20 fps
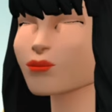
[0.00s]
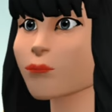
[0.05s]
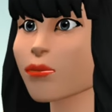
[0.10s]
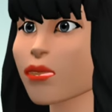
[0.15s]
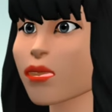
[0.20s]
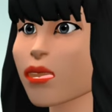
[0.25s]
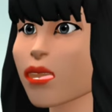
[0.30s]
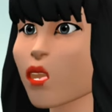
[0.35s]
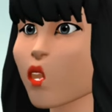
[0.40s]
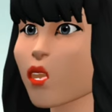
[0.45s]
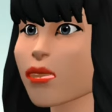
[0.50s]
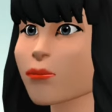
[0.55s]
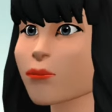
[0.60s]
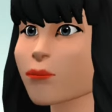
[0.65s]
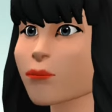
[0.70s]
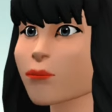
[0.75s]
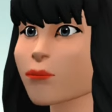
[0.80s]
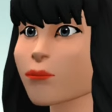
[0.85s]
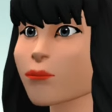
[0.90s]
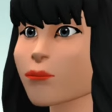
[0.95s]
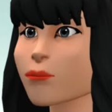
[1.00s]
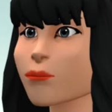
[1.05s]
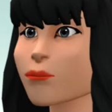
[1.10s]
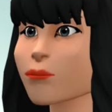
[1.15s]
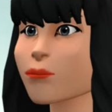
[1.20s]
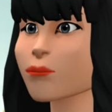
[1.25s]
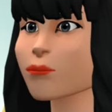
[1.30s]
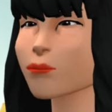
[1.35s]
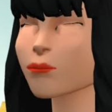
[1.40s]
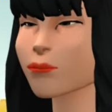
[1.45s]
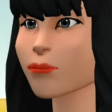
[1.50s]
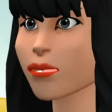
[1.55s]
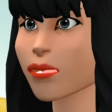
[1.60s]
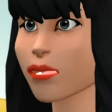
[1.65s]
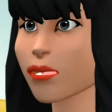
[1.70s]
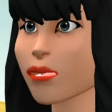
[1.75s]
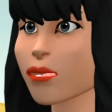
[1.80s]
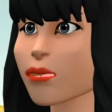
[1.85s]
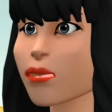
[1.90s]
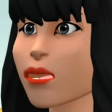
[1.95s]
Thank you. Can
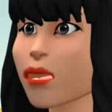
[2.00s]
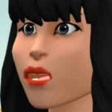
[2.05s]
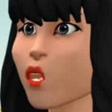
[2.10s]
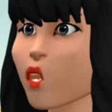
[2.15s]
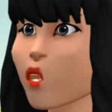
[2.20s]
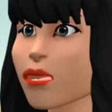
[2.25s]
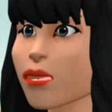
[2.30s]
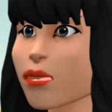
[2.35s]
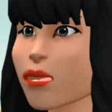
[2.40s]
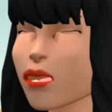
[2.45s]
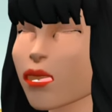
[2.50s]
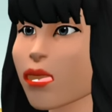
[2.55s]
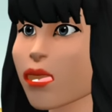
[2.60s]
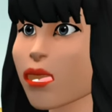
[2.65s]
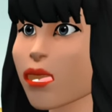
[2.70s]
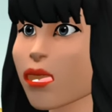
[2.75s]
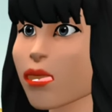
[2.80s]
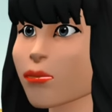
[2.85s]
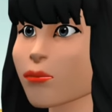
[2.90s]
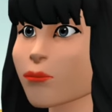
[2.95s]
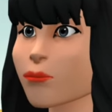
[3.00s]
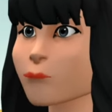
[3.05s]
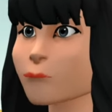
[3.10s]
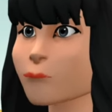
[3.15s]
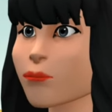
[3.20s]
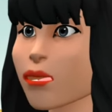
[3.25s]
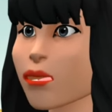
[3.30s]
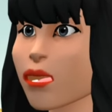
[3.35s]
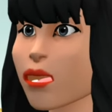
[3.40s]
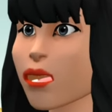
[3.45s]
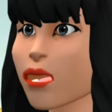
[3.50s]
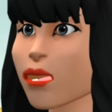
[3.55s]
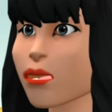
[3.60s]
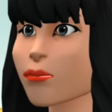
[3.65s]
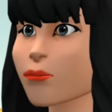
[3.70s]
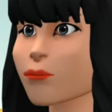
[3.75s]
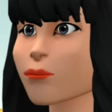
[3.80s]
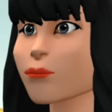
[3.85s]
I see your ID, please?